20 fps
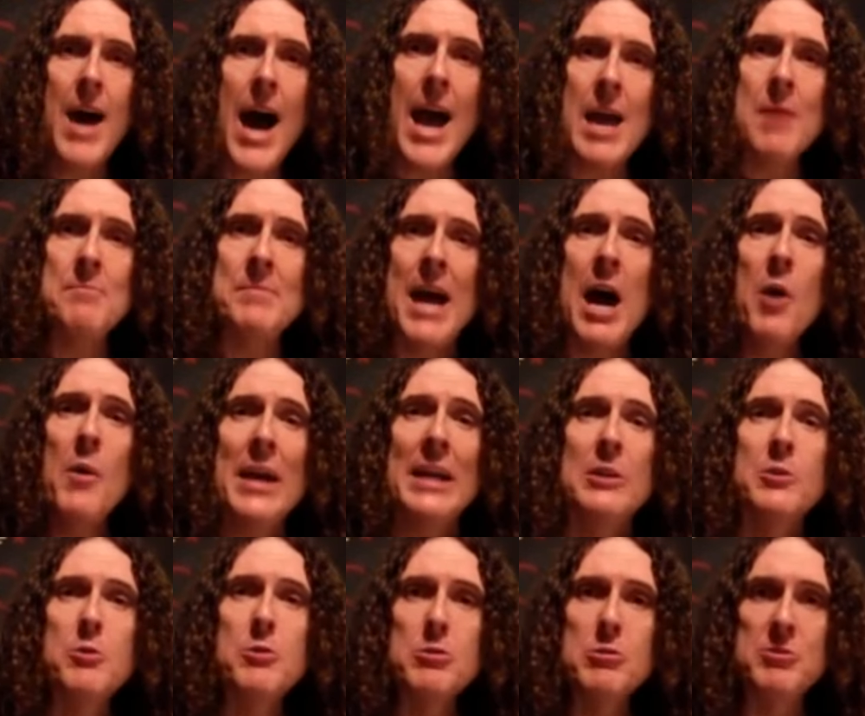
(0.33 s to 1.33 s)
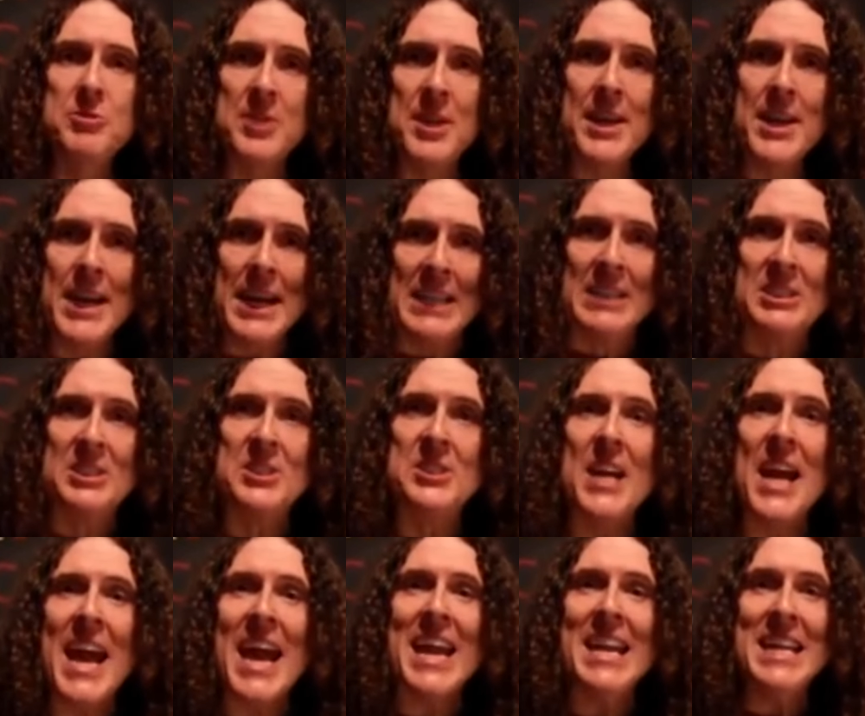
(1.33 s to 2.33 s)
I am now introducing
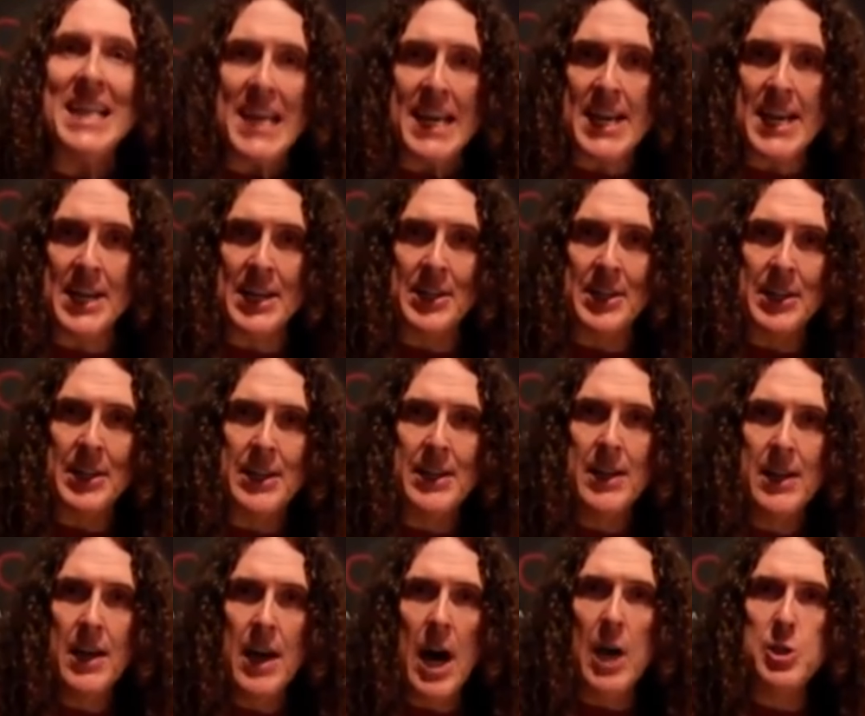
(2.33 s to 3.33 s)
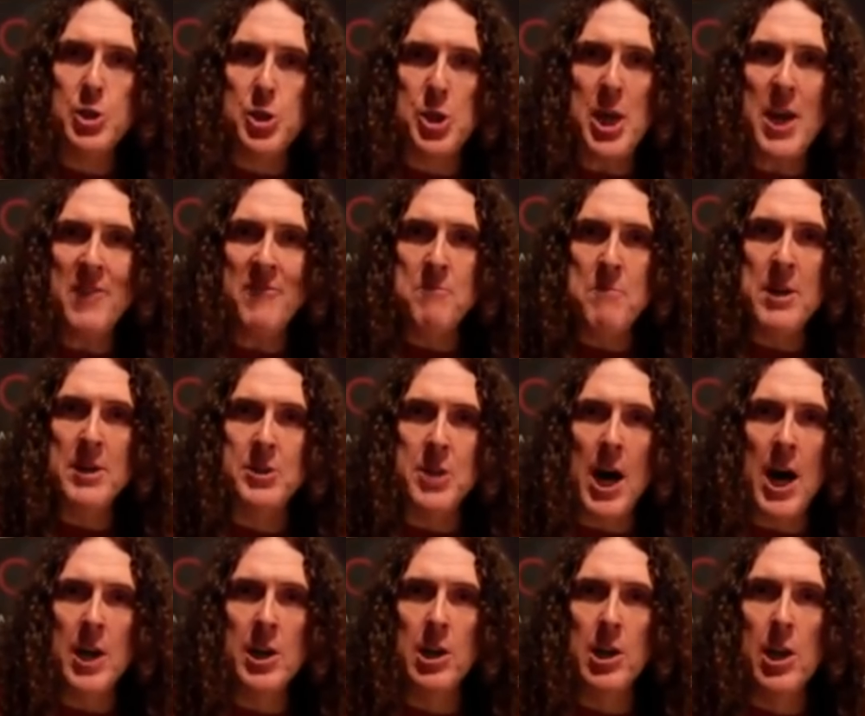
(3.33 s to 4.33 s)
Insane Ian. Achievement
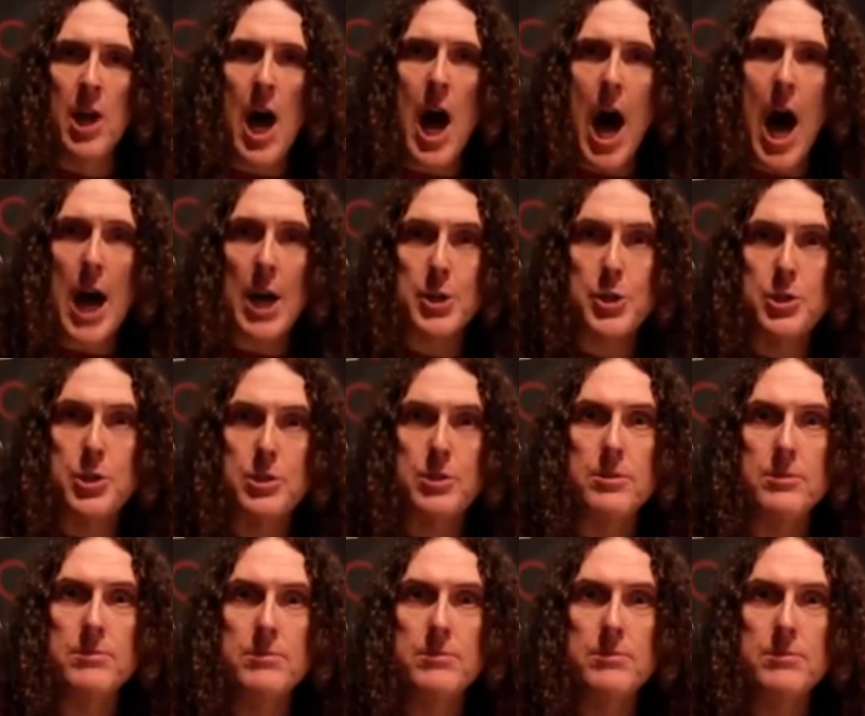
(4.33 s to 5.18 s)
unlocked!